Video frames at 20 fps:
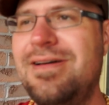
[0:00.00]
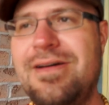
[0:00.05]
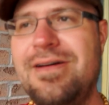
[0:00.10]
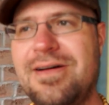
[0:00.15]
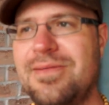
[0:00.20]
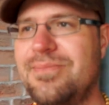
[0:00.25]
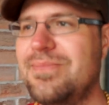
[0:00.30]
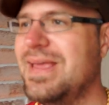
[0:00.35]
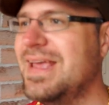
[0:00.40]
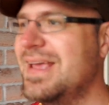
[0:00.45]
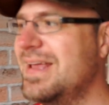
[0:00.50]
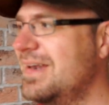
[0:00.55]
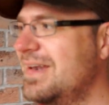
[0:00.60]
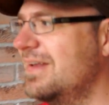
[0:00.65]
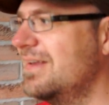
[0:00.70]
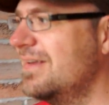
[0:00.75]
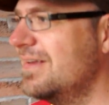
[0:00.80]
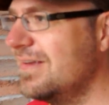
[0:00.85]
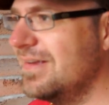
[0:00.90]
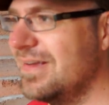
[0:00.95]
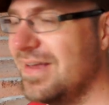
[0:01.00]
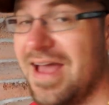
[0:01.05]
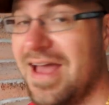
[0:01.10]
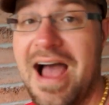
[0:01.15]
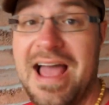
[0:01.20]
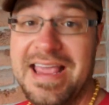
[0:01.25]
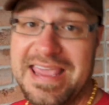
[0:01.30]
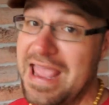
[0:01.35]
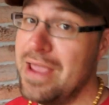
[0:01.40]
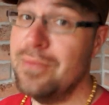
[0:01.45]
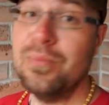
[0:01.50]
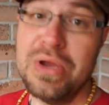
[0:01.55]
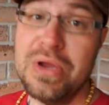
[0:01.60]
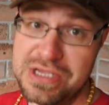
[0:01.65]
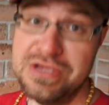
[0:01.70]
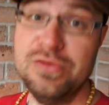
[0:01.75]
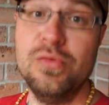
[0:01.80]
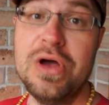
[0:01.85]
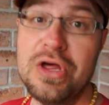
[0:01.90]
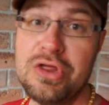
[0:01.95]
oh man, I can't
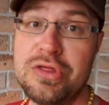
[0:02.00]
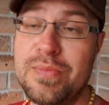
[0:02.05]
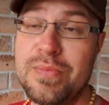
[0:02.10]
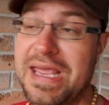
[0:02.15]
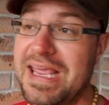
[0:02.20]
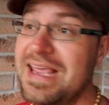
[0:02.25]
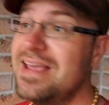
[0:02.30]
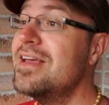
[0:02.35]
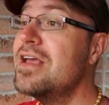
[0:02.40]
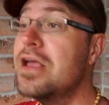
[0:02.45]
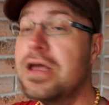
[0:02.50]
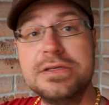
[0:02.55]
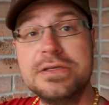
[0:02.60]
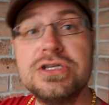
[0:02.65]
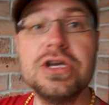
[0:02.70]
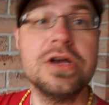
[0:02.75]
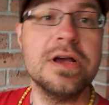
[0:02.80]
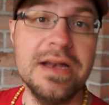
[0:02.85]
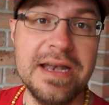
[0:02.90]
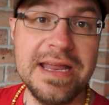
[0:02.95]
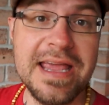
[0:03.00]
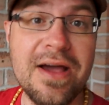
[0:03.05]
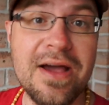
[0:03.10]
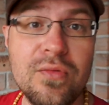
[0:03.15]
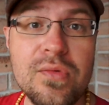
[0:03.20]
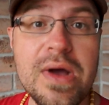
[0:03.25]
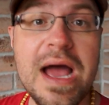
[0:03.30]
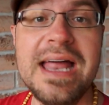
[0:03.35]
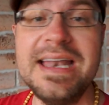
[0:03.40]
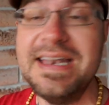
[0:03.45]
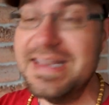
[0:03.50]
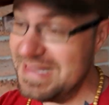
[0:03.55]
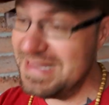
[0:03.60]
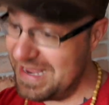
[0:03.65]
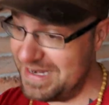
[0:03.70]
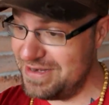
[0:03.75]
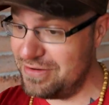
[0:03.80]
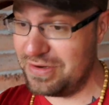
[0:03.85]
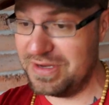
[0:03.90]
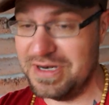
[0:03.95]
bring you with me because you're gonna get wet and
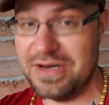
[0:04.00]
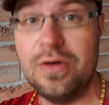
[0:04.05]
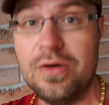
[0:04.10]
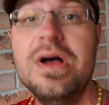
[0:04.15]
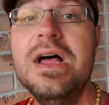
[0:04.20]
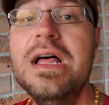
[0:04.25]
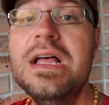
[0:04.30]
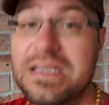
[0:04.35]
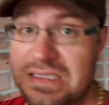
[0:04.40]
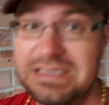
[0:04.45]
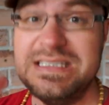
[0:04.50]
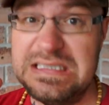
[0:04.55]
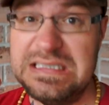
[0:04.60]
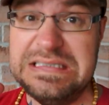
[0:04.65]
then you're gonna go, and